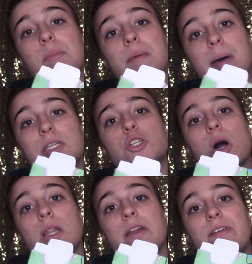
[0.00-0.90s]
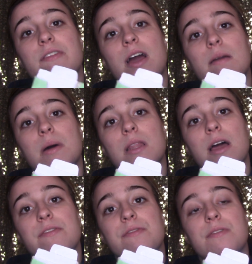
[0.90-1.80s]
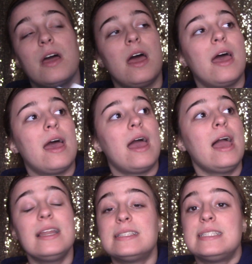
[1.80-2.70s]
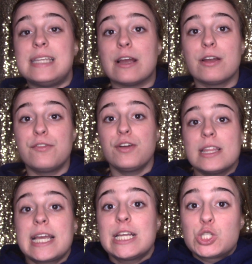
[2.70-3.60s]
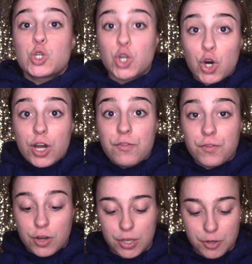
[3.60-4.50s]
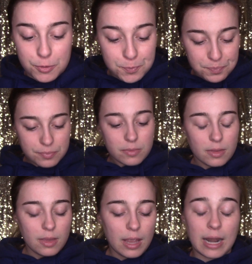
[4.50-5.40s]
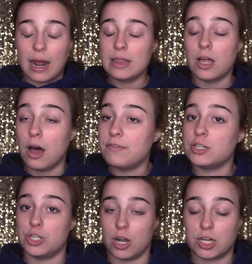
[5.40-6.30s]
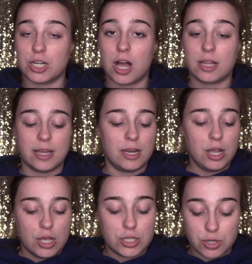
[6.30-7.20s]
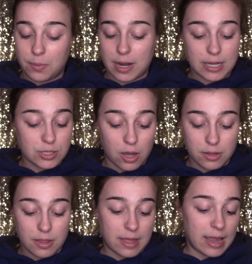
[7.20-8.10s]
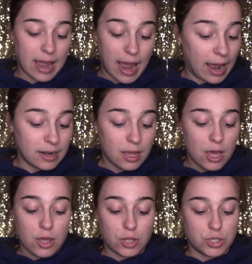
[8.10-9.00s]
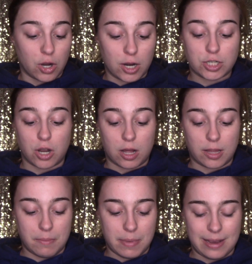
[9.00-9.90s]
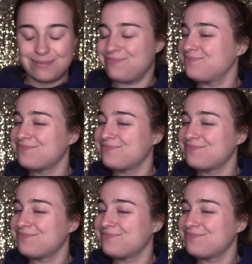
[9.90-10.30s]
of the best chocolate I've ever had in my life. And it's dairy-free, like it's good for you. And I love dark chocolate, so when I saw that they had the dark chocolate mint,